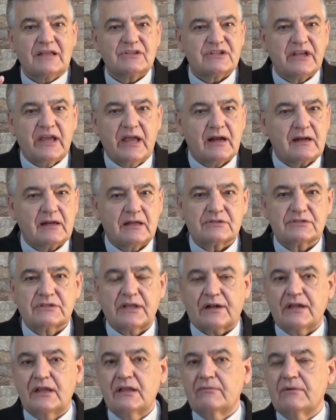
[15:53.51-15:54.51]

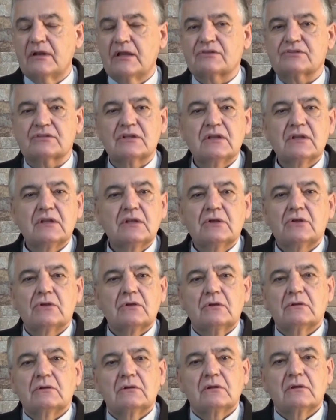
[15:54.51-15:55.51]
butchery of human
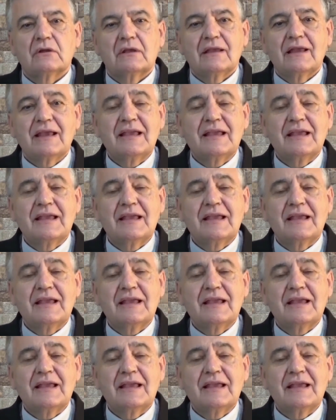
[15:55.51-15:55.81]
beings?